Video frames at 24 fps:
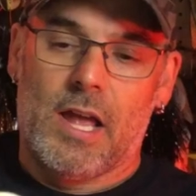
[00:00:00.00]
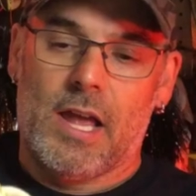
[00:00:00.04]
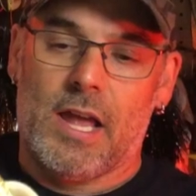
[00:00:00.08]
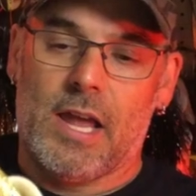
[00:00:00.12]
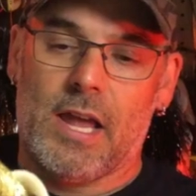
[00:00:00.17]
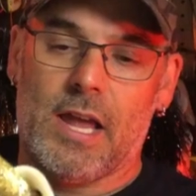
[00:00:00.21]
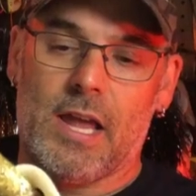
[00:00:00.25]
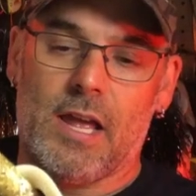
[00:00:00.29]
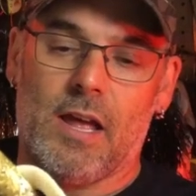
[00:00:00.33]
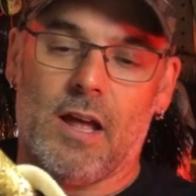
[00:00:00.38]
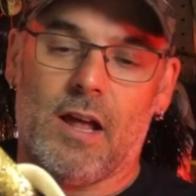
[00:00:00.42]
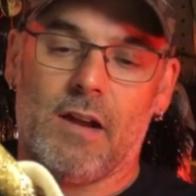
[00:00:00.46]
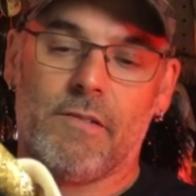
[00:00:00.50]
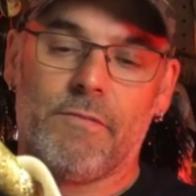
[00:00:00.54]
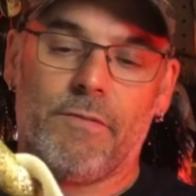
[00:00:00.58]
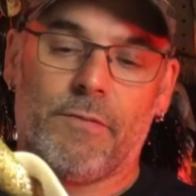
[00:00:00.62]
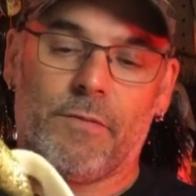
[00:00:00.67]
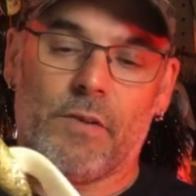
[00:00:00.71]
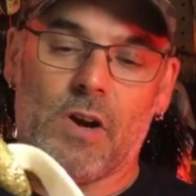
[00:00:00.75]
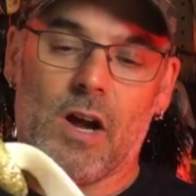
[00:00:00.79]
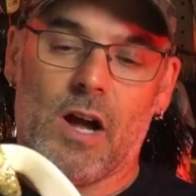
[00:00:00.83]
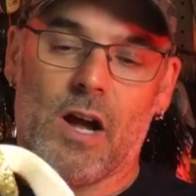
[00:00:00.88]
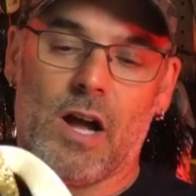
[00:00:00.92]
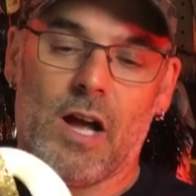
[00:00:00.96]
And
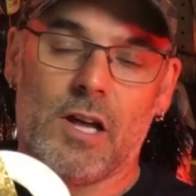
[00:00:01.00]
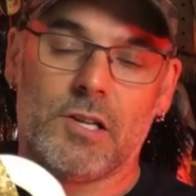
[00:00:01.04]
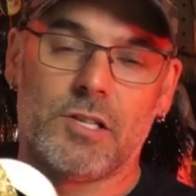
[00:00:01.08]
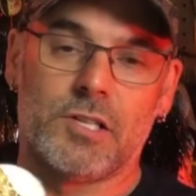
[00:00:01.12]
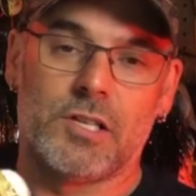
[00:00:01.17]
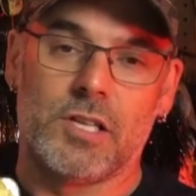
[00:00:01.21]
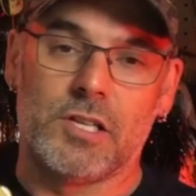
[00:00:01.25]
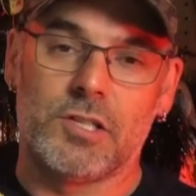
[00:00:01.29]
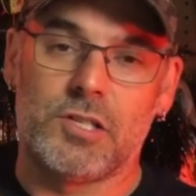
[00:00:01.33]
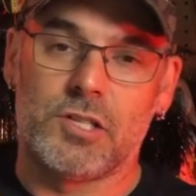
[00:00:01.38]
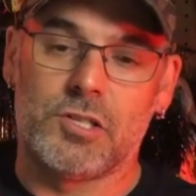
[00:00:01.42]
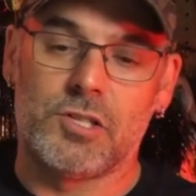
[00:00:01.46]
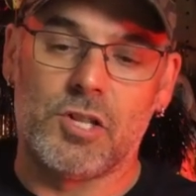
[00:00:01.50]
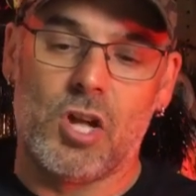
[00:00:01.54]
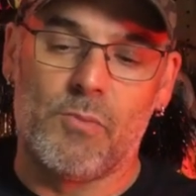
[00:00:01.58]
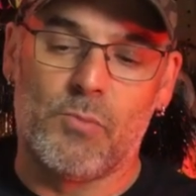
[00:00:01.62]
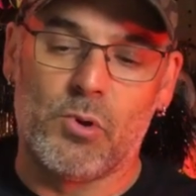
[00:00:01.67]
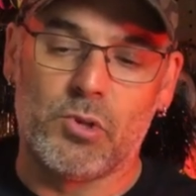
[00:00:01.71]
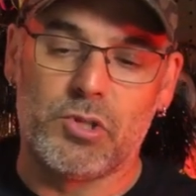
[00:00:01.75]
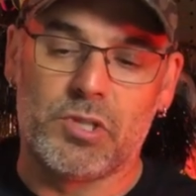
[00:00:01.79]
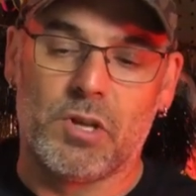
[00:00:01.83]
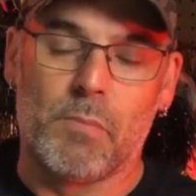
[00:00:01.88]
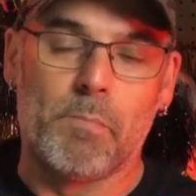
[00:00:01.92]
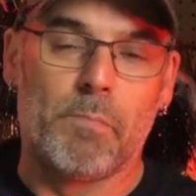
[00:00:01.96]
for us, this is
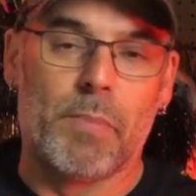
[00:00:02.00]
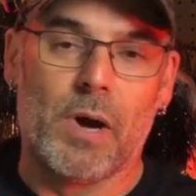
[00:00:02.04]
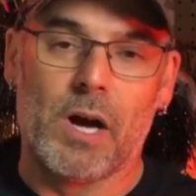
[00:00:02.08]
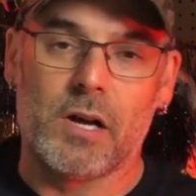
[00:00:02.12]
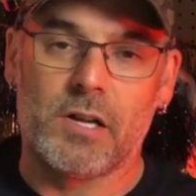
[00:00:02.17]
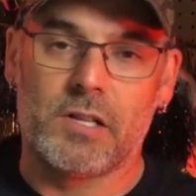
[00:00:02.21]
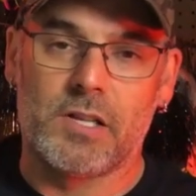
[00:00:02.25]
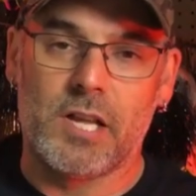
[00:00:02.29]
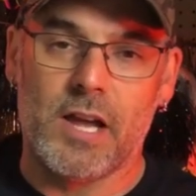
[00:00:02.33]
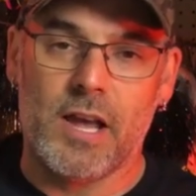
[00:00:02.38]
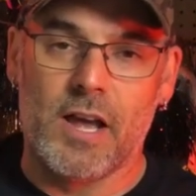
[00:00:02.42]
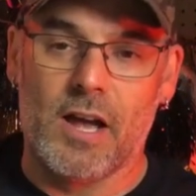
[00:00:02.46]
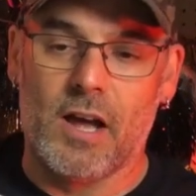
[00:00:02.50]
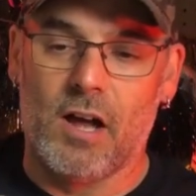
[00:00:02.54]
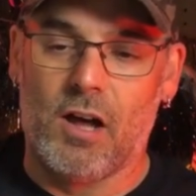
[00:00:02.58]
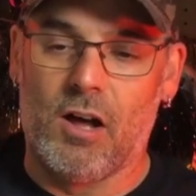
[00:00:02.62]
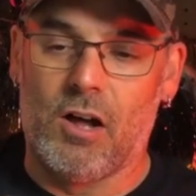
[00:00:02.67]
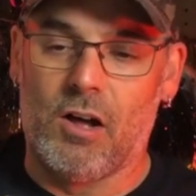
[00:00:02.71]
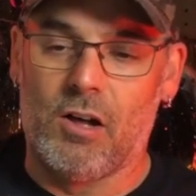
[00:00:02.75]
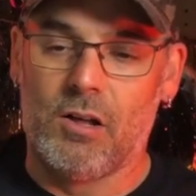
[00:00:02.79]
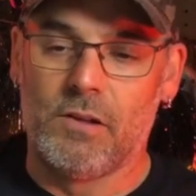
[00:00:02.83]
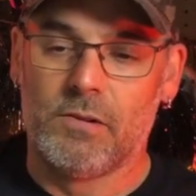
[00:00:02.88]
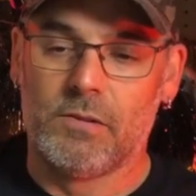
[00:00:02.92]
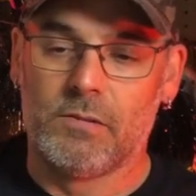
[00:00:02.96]
almost a
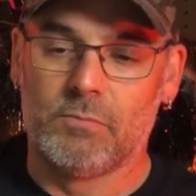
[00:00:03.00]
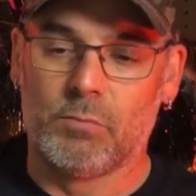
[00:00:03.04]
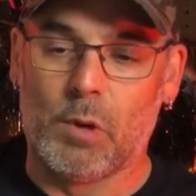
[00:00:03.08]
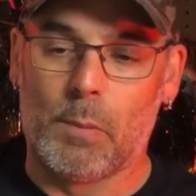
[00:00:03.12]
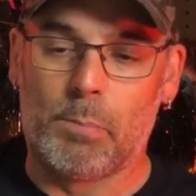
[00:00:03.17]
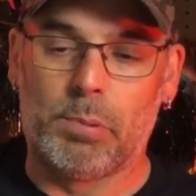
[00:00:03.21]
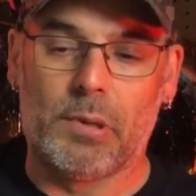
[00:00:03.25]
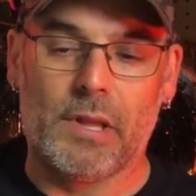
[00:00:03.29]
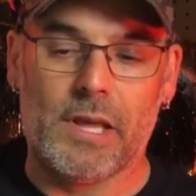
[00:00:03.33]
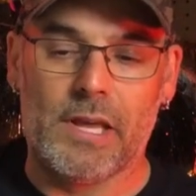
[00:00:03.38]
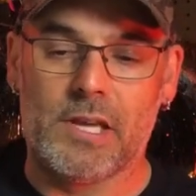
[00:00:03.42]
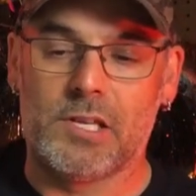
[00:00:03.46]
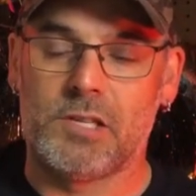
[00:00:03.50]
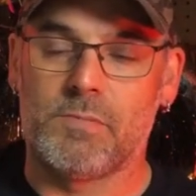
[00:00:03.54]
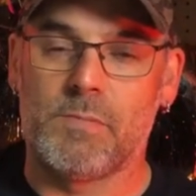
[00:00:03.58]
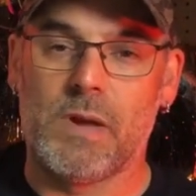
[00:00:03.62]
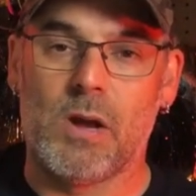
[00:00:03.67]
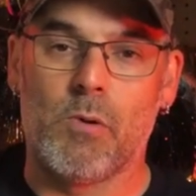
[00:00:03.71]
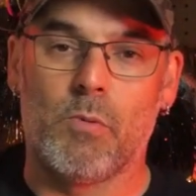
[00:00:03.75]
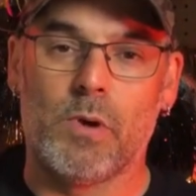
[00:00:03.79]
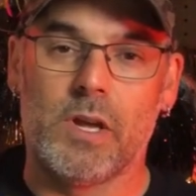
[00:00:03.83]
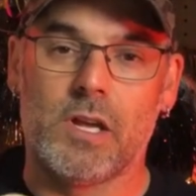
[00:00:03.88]
bucktail replacement.